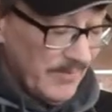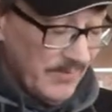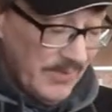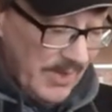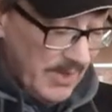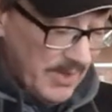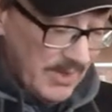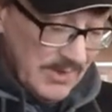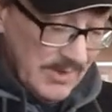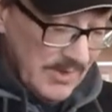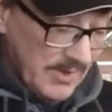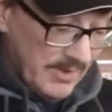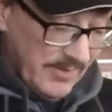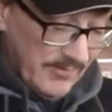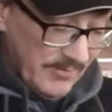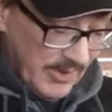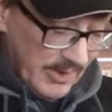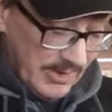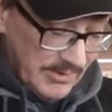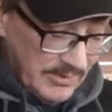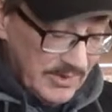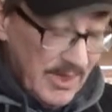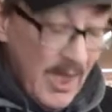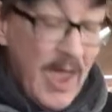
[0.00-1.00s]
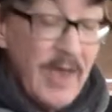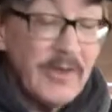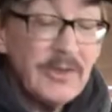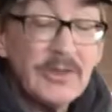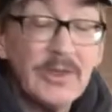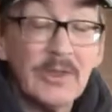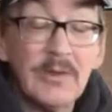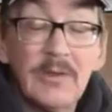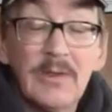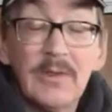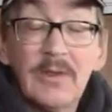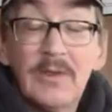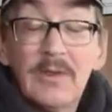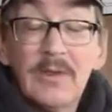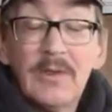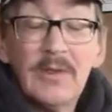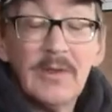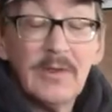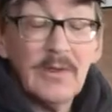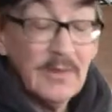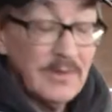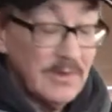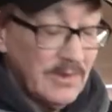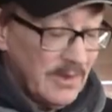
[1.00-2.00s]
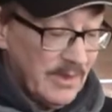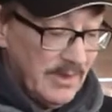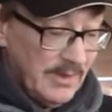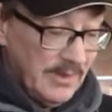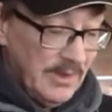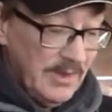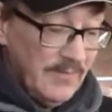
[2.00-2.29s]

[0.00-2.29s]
it's not even going to touch it.